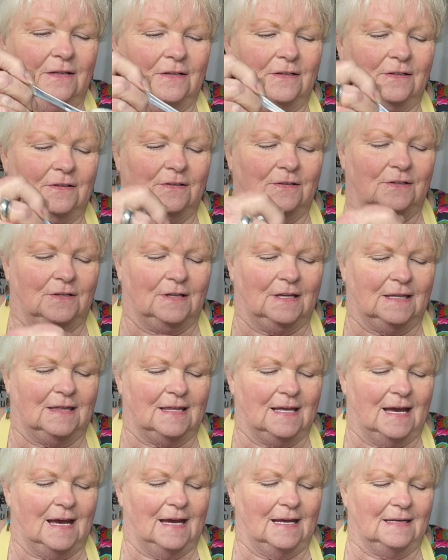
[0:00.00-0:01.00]
Look at
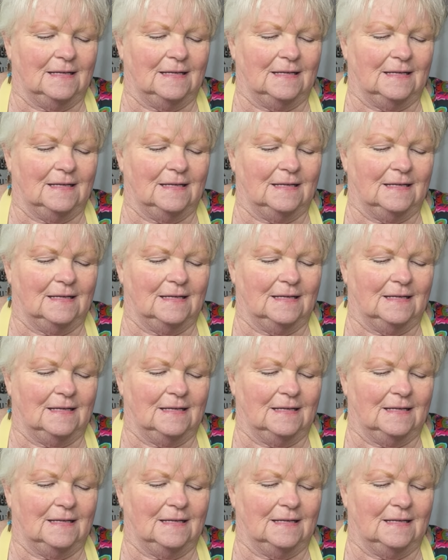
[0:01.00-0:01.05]
that.